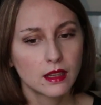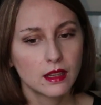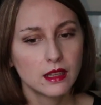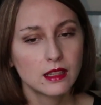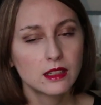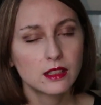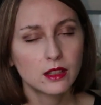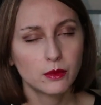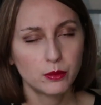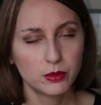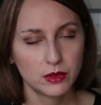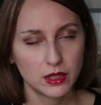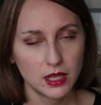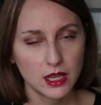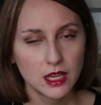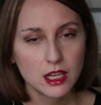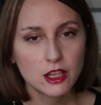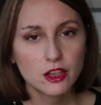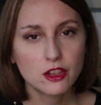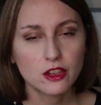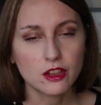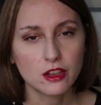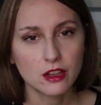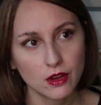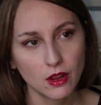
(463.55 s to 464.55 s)

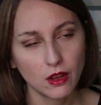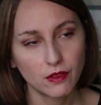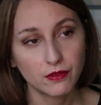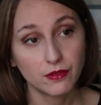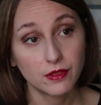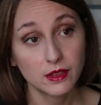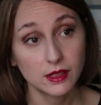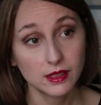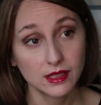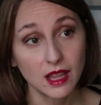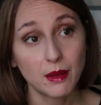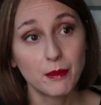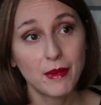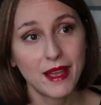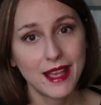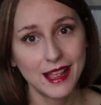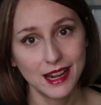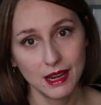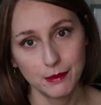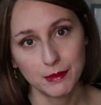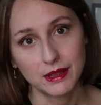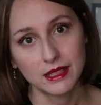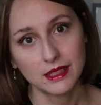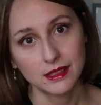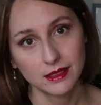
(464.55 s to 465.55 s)
interpretation of some
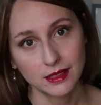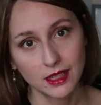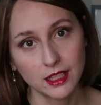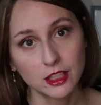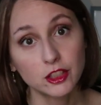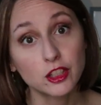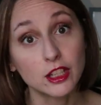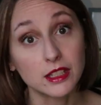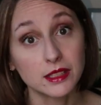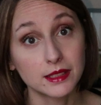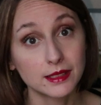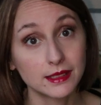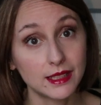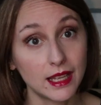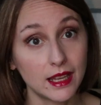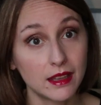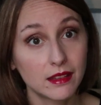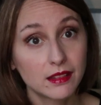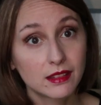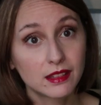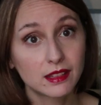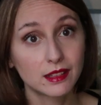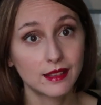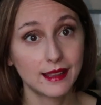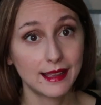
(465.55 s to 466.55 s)
elements such as
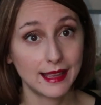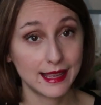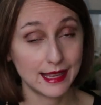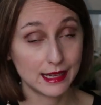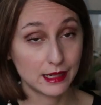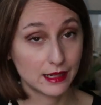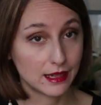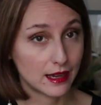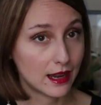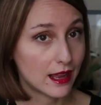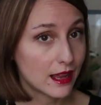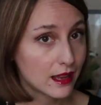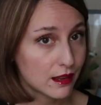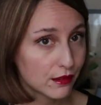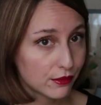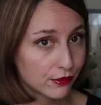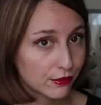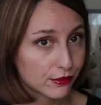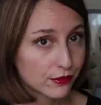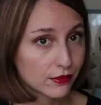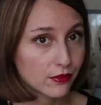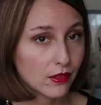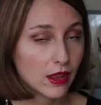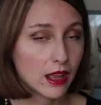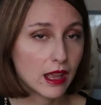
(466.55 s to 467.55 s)
death and
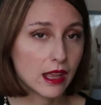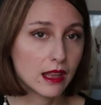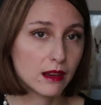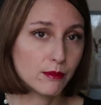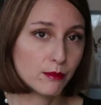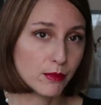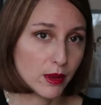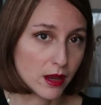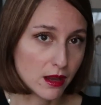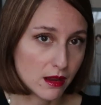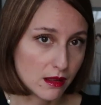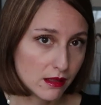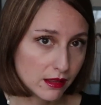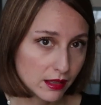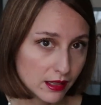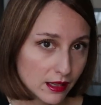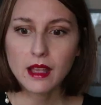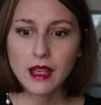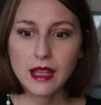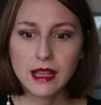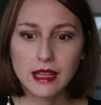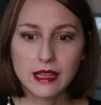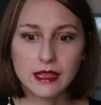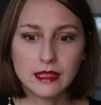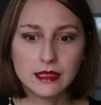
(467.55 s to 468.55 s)
life and birth
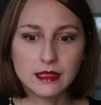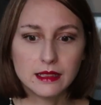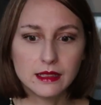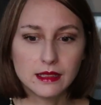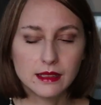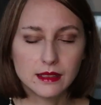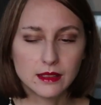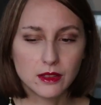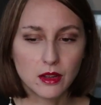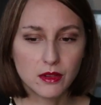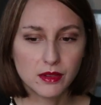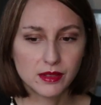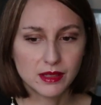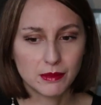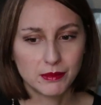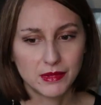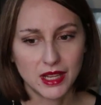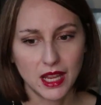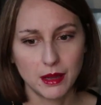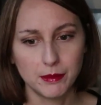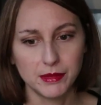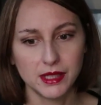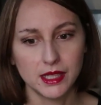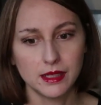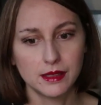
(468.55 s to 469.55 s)
and so
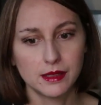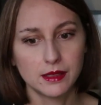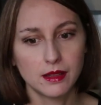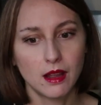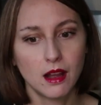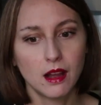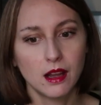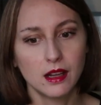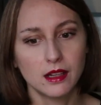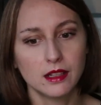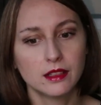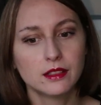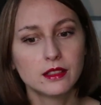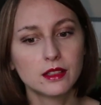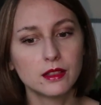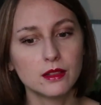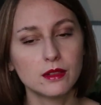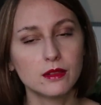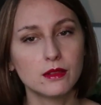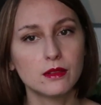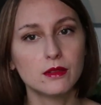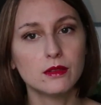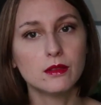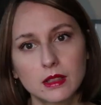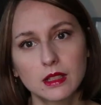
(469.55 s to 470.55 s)
sometimes it's hard
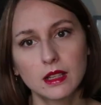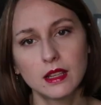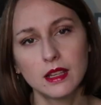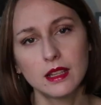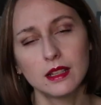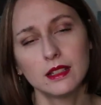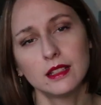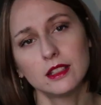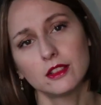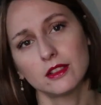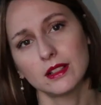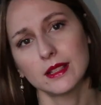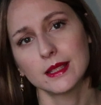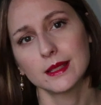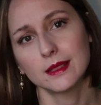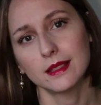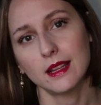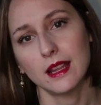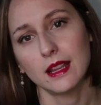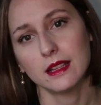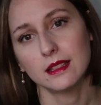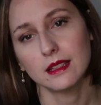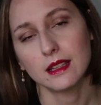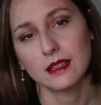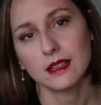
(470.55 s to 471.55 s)
to clearly
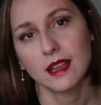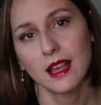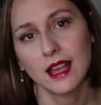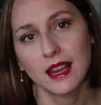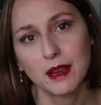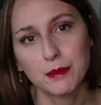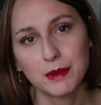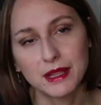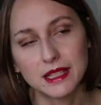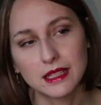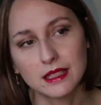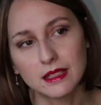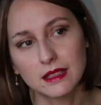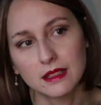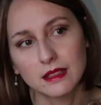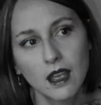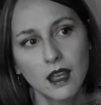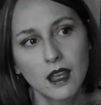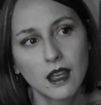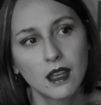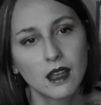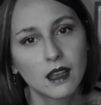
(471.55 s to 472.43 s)
translate that element